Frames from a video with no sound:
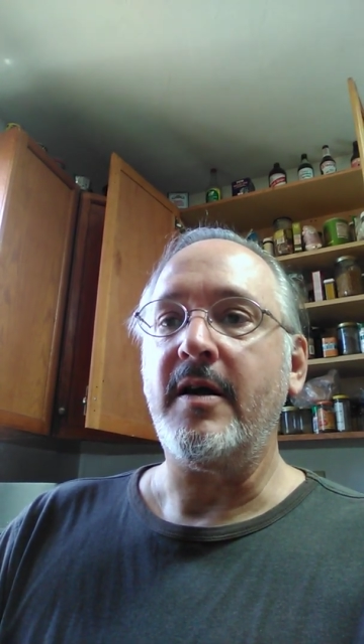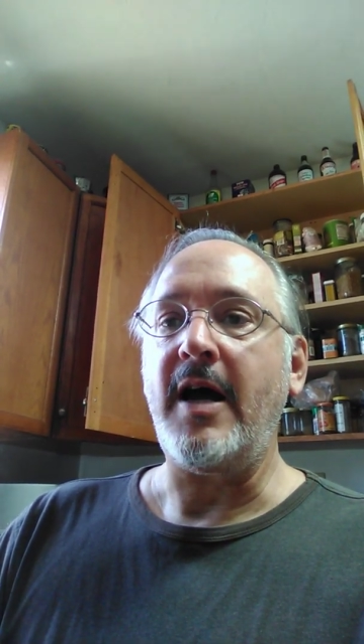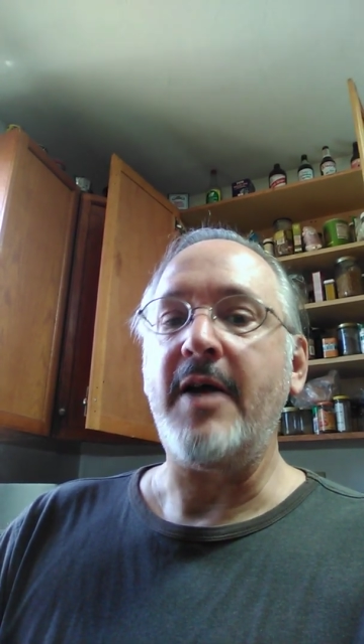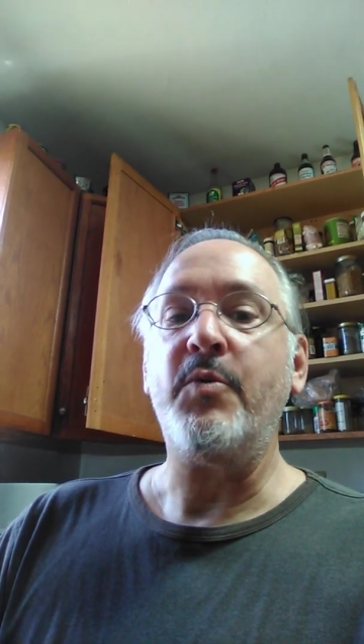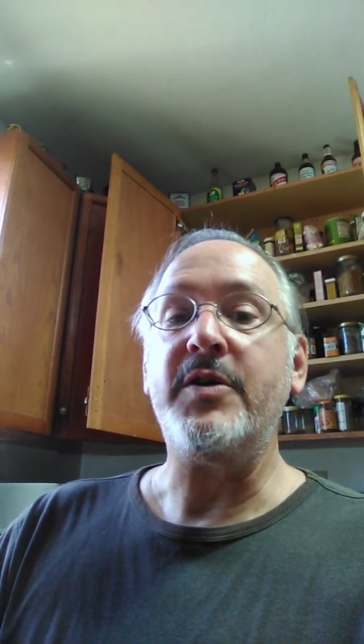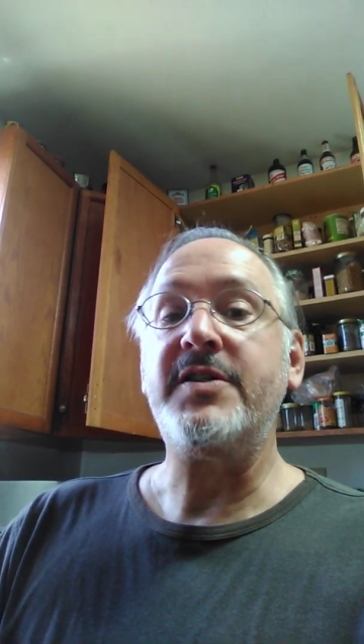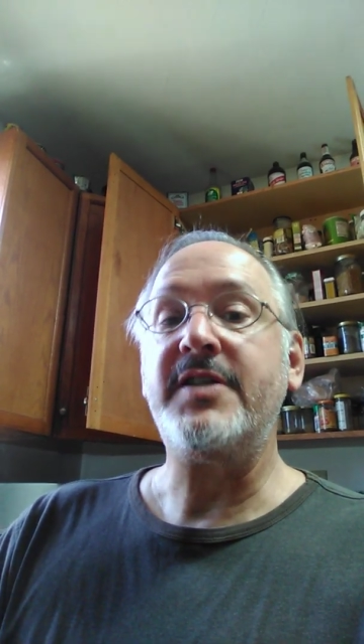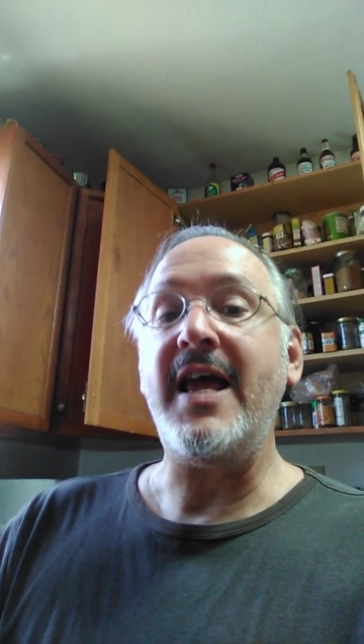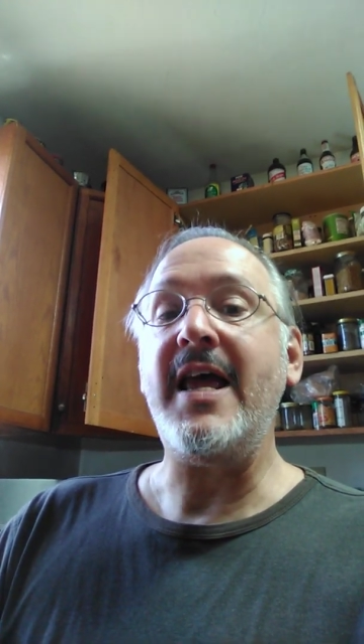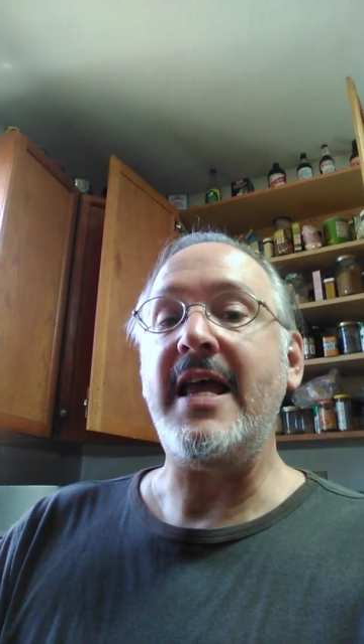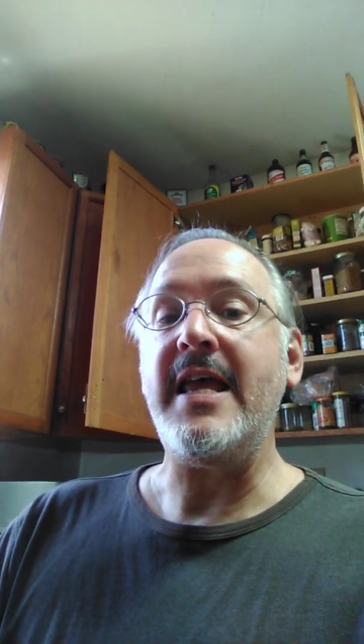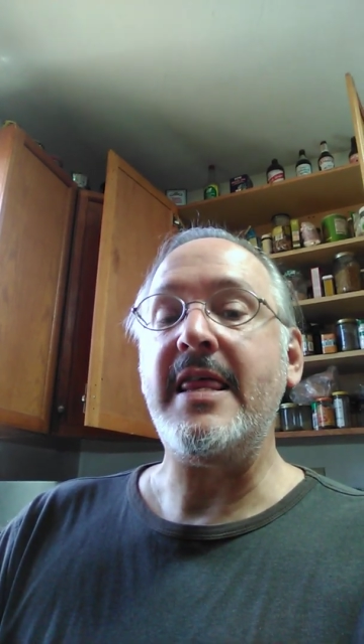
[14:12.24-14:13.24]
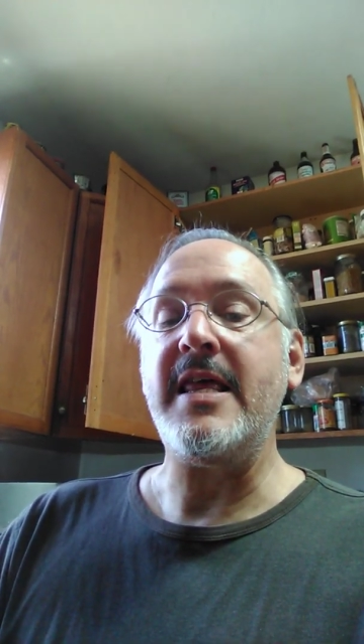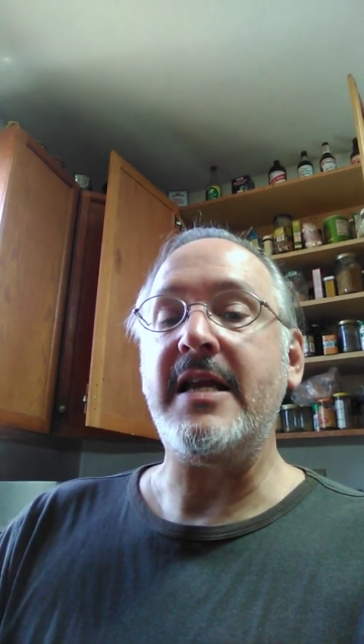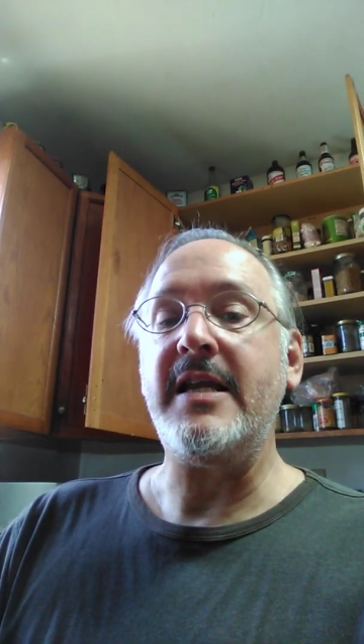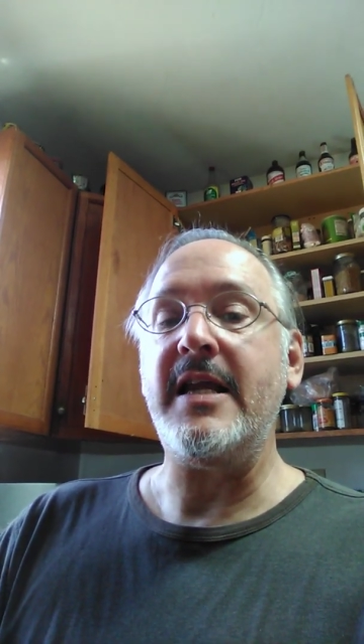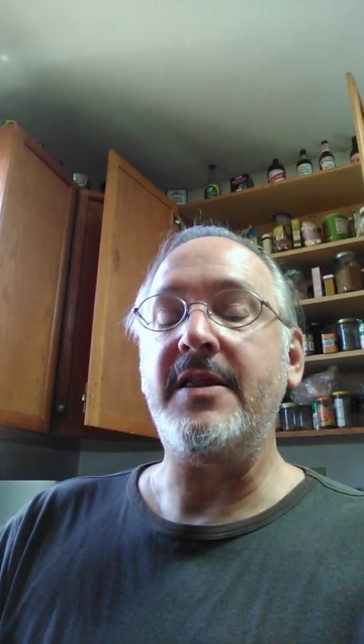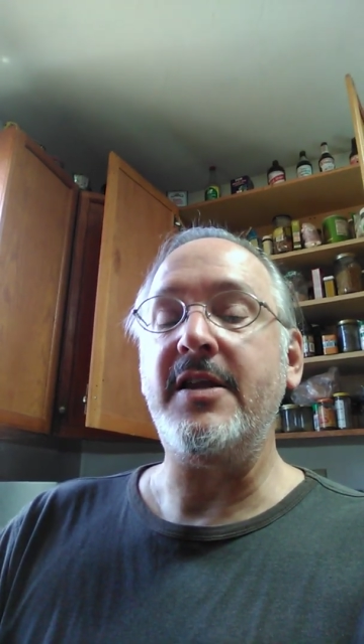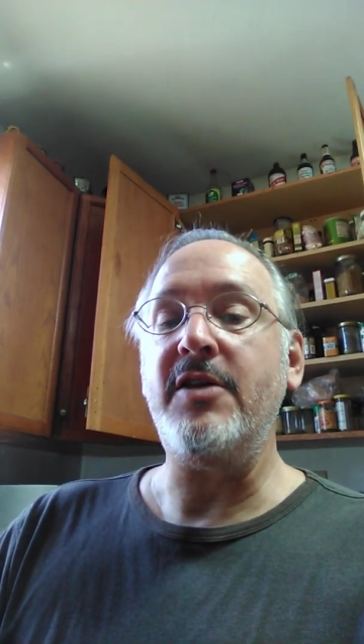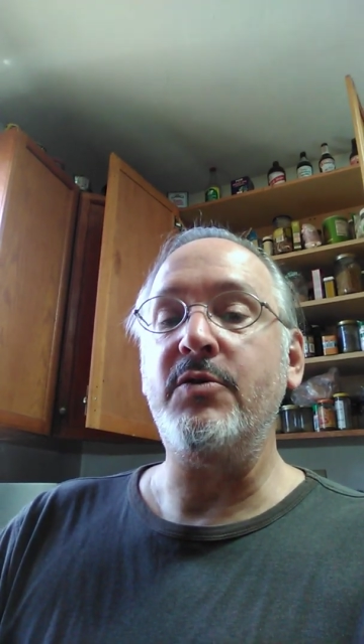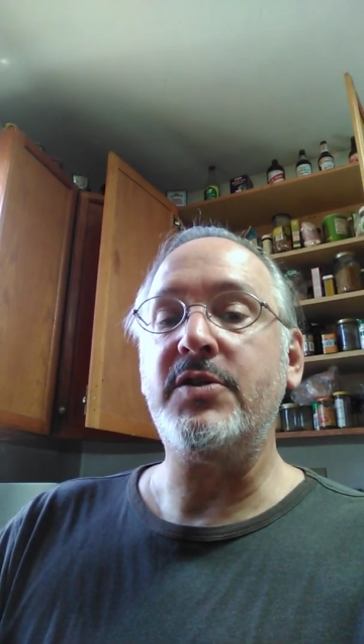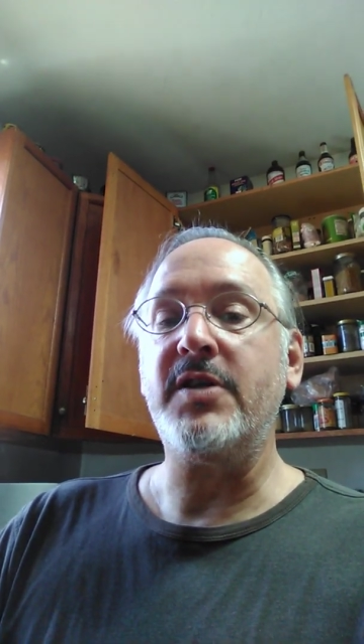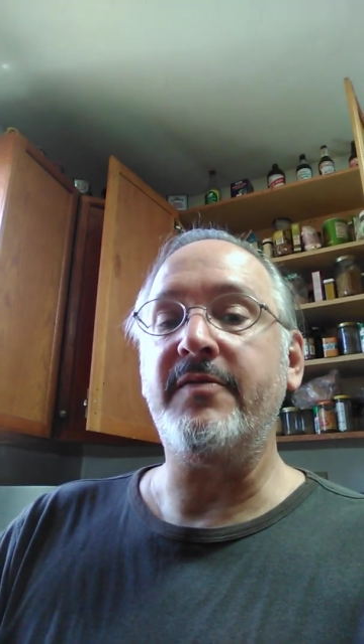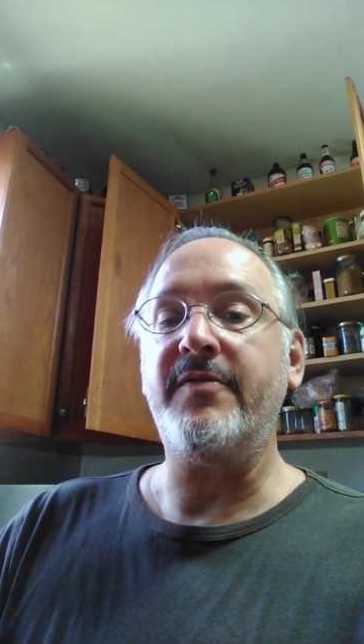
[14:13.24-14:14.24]
I would say that in the
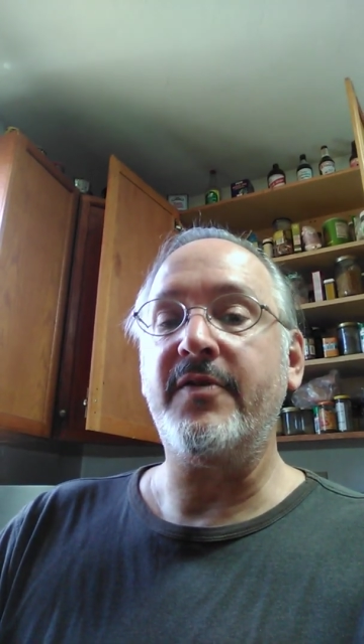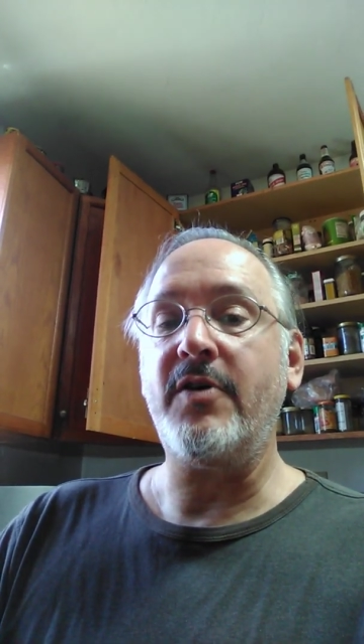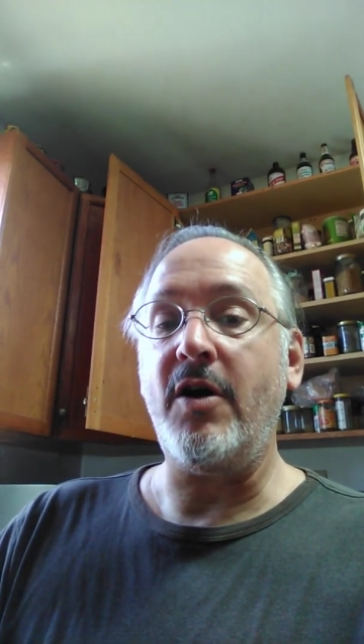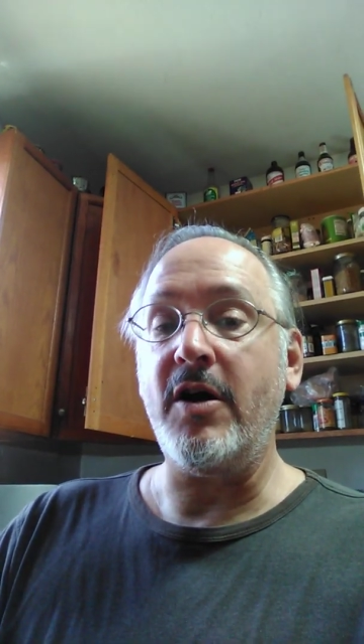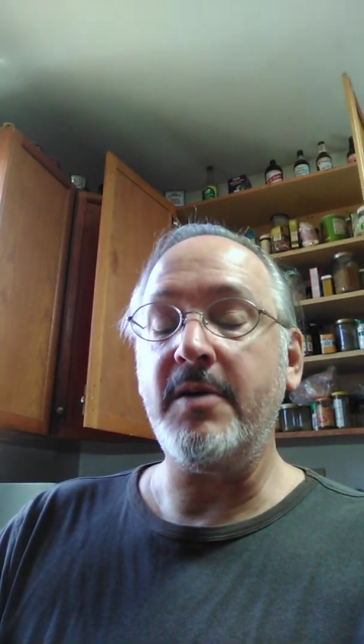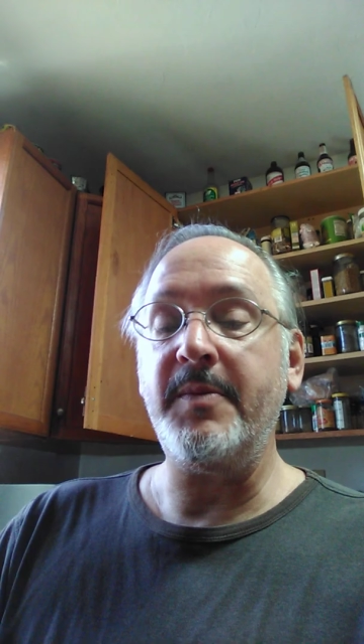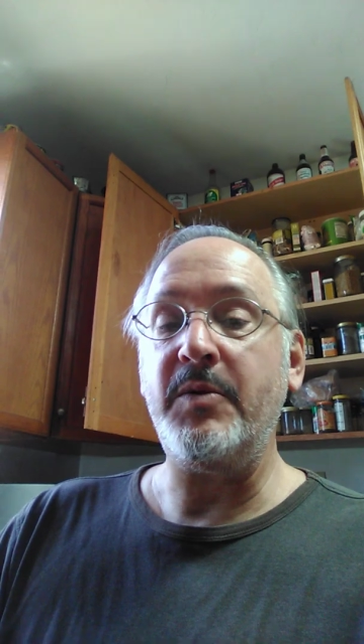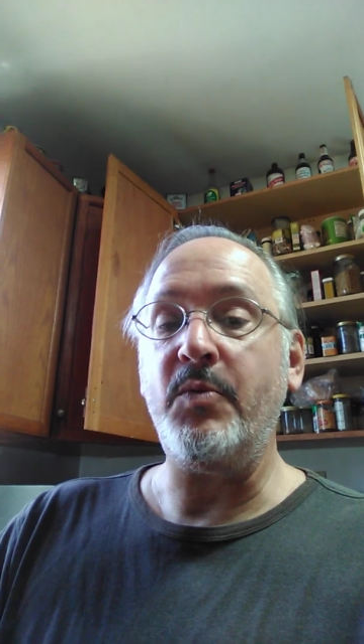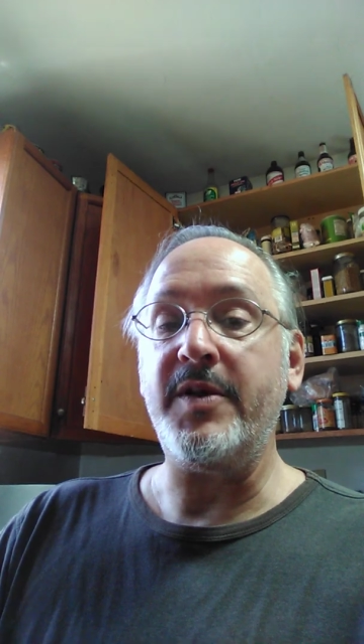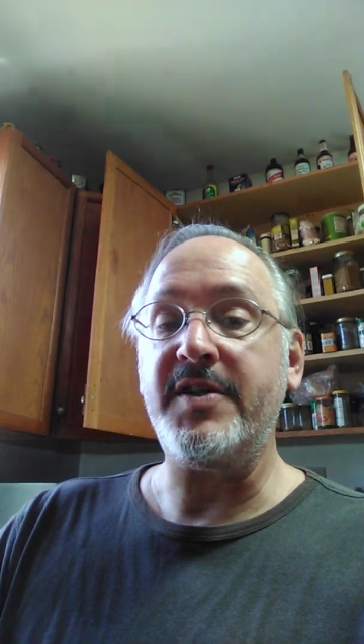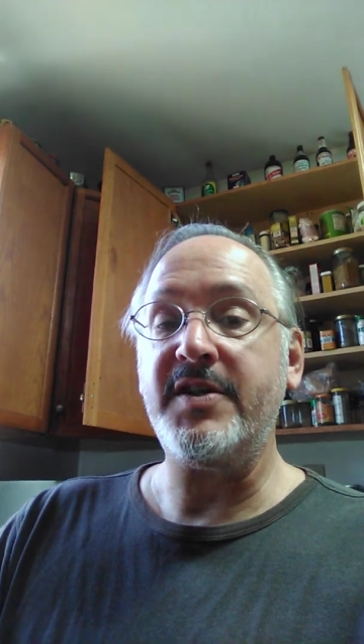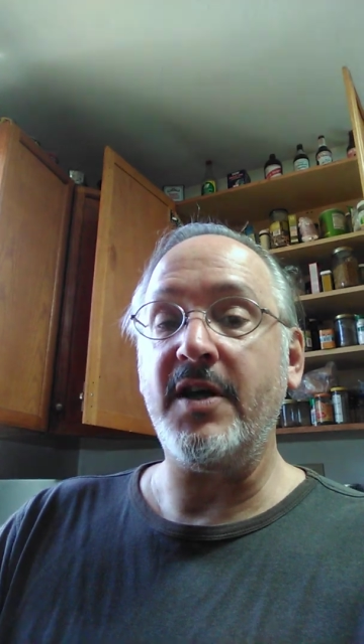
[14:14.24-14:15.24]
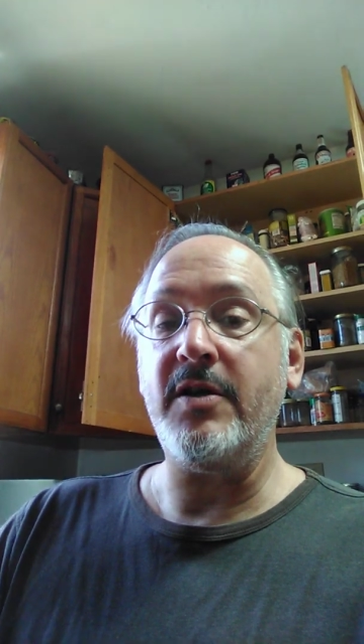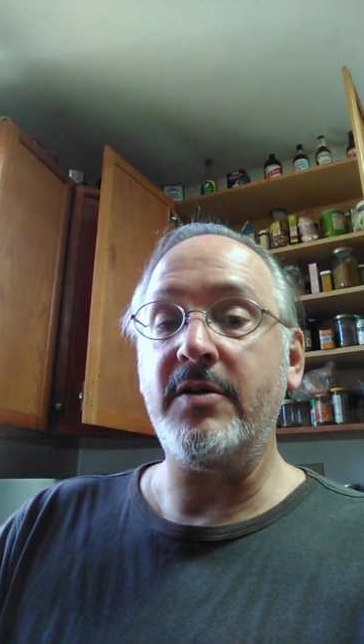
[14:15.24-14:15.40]
use of cardamom with